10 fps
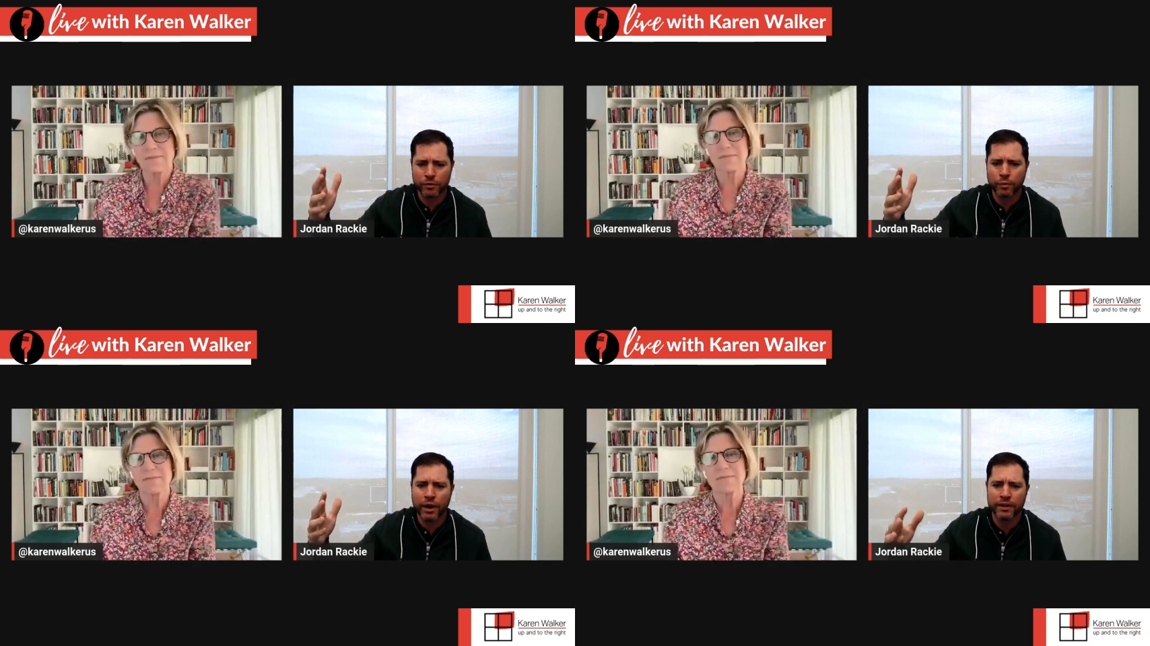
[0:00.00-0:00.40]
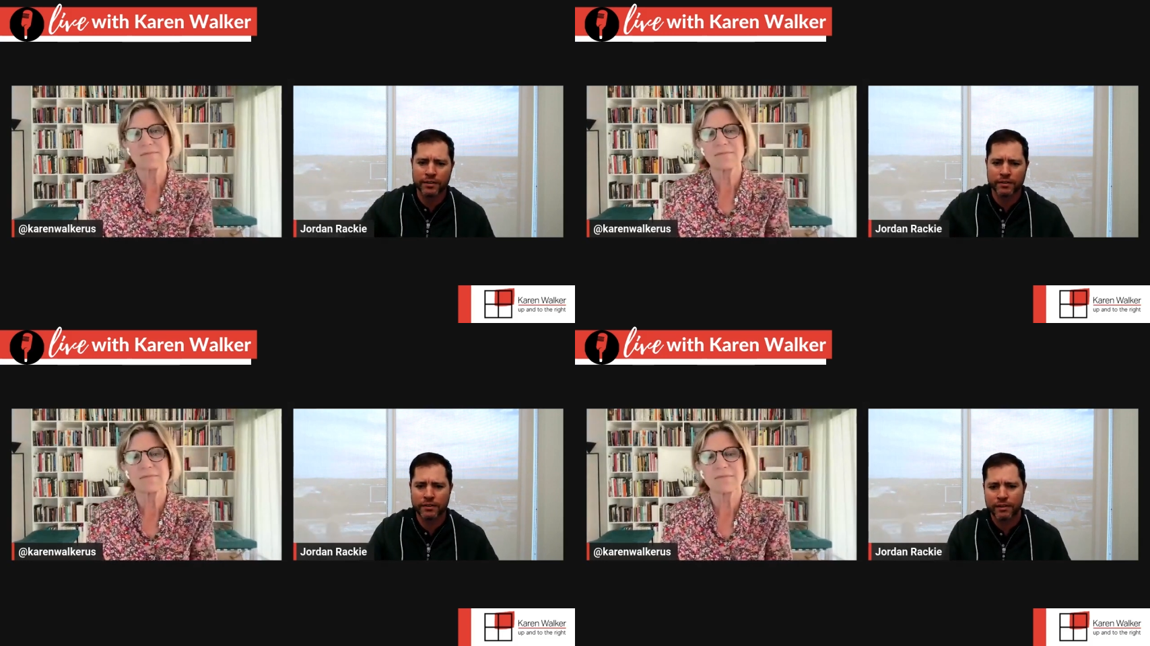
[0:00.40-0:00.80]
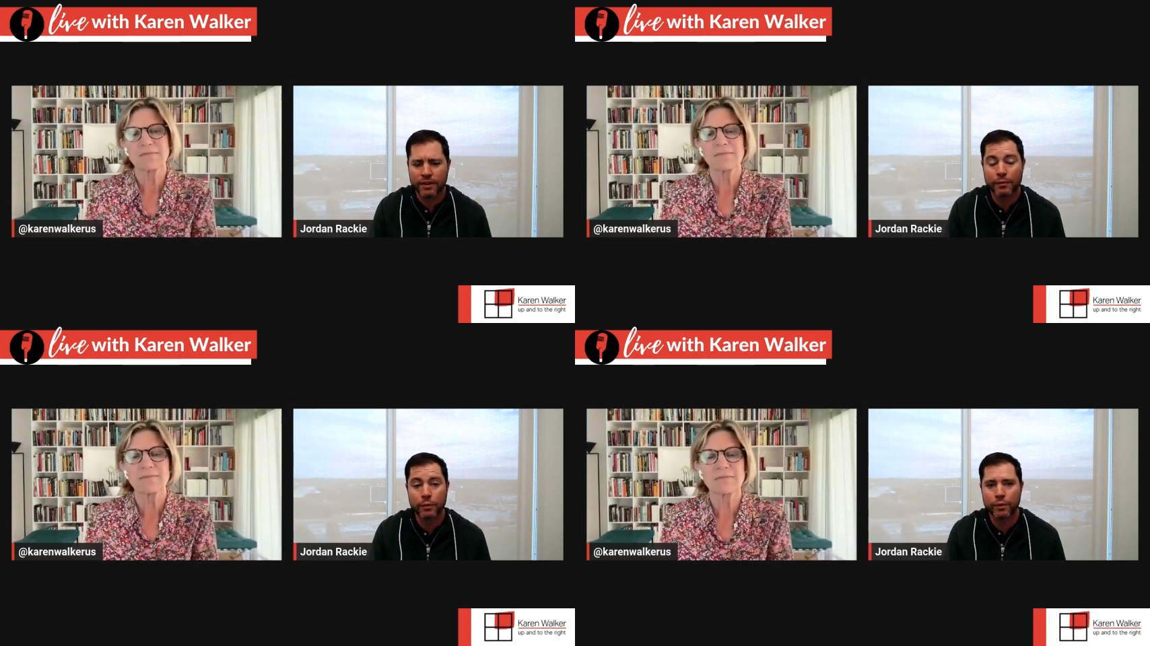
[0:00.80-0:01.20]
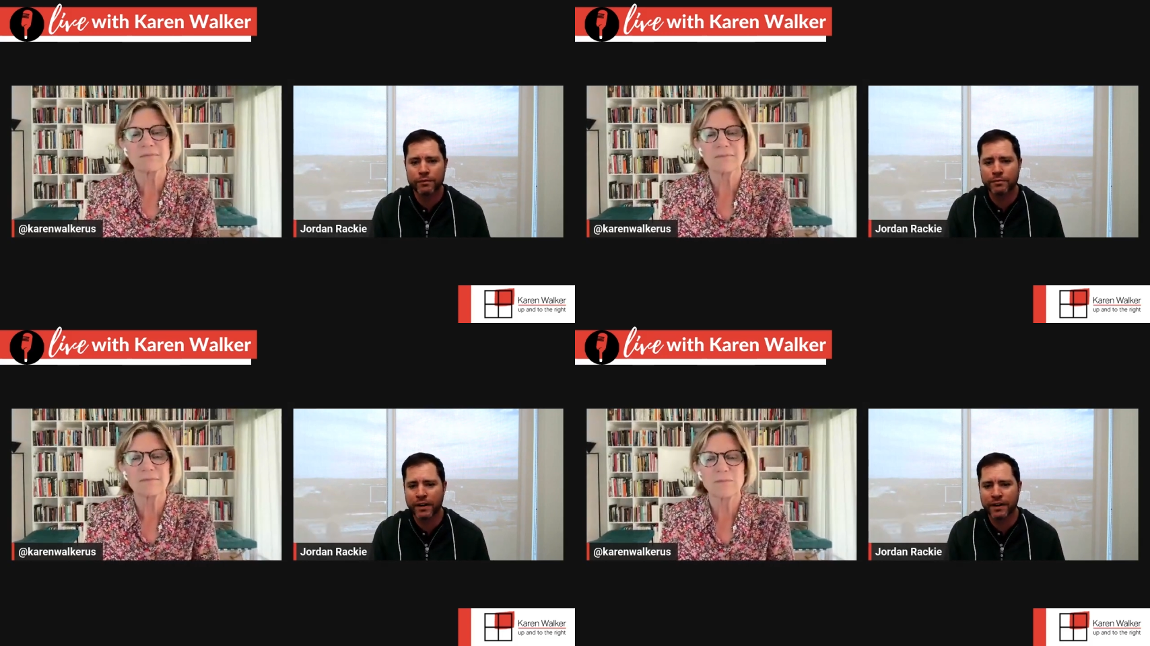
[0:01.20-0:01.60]
Speaker 1: to widen. I mean, we
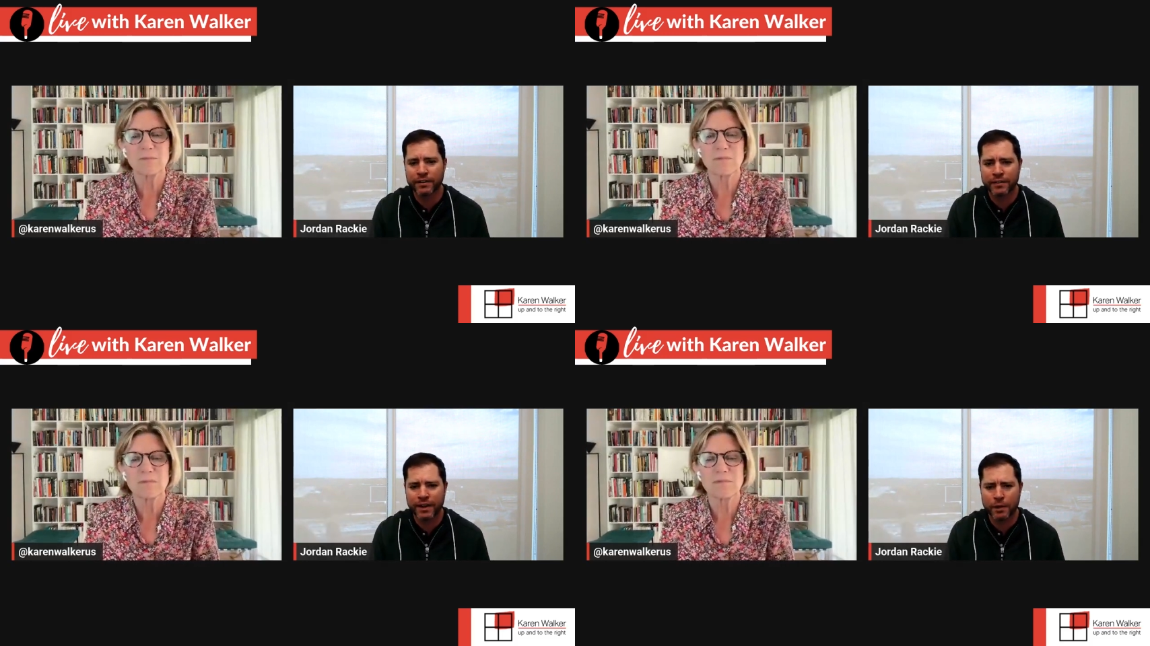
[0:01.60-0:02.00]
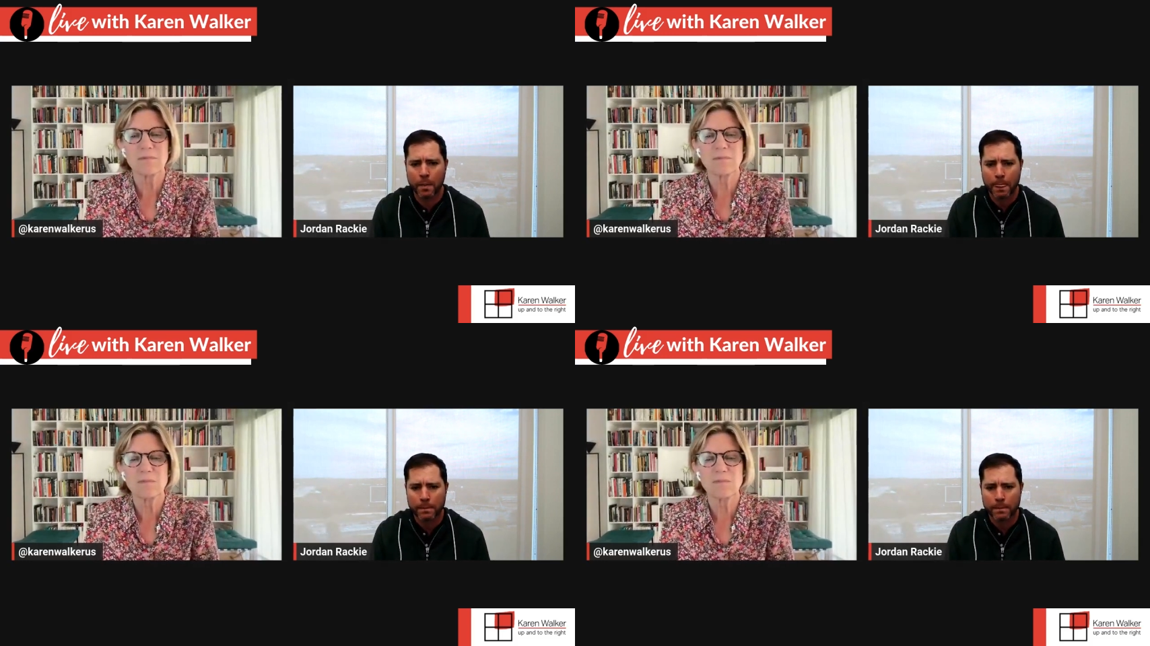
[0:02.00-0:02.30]
find that